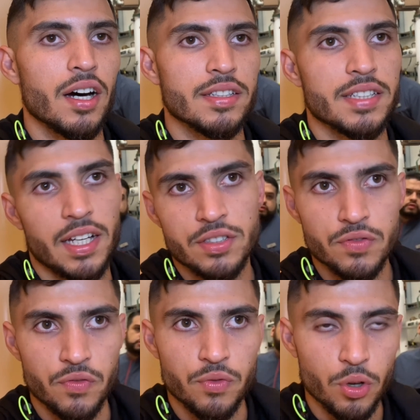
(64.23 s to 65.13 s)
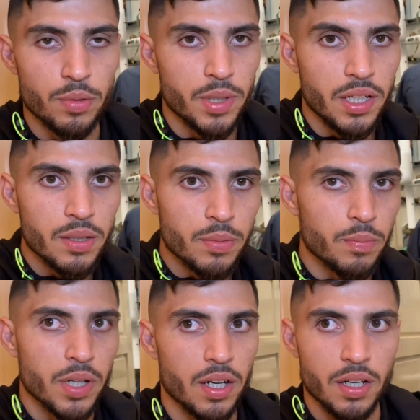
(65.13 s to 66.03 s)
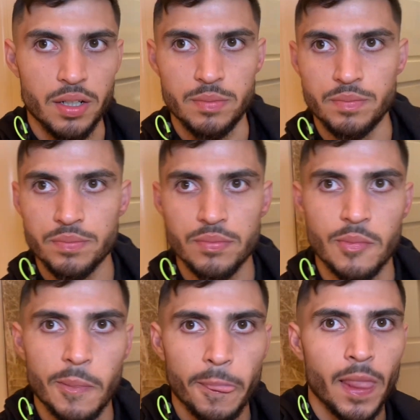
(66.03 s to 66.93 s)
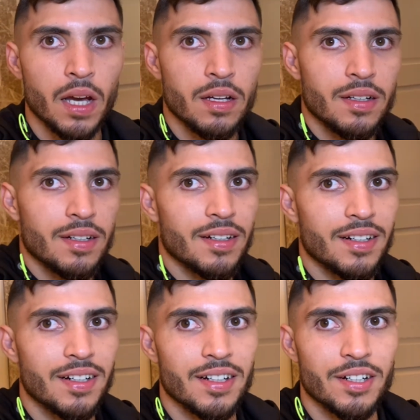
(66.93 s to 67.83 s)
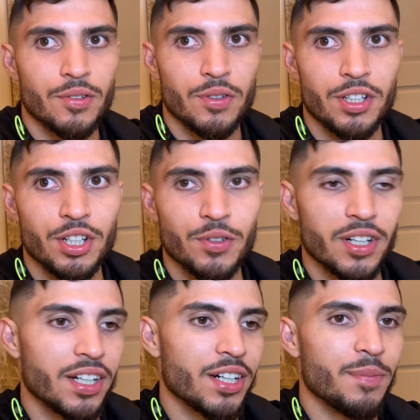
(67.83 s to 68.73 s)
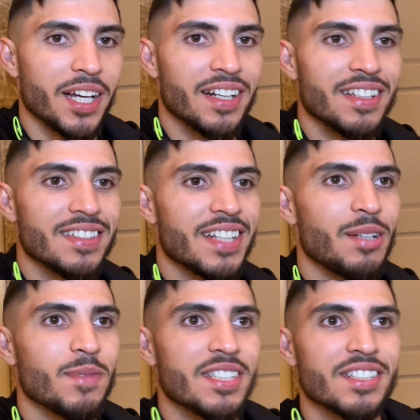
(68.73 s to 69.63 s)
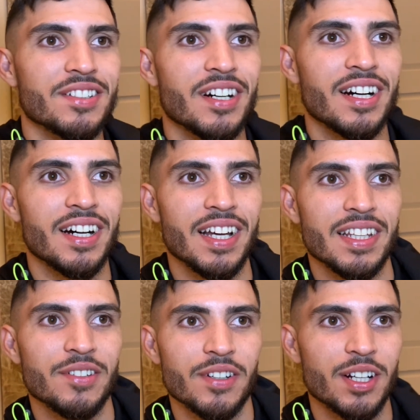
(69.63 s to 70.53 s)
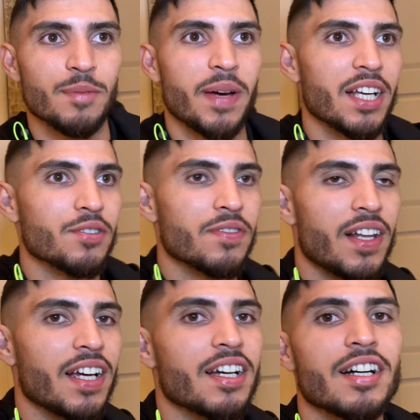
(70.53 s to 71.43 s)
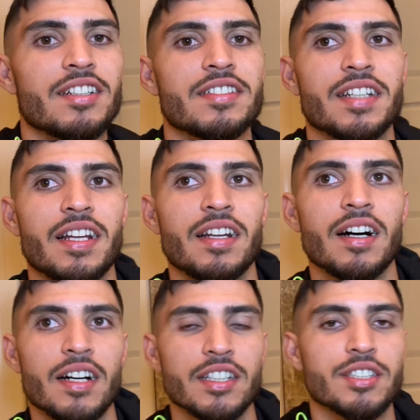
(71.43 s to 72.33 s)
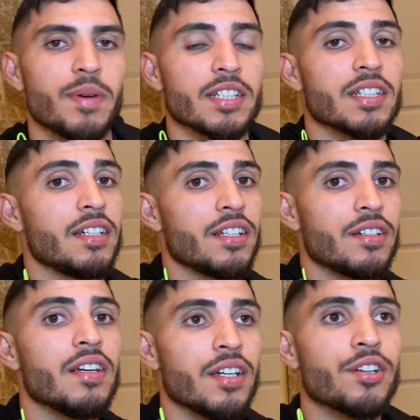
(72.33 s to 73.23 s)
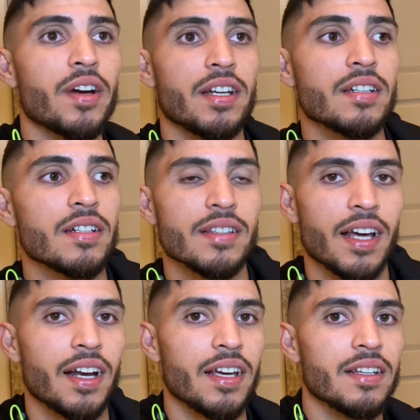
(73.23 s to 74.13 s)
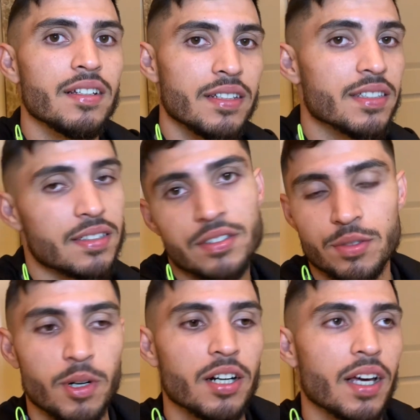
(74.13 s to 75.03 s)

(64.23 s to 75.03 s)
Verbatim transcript: a, test for me. But um, uh, you know, we're here to make another statement, so uh, I think we're gonna pass with flying colors and uh, expect something great that night, this tomorrow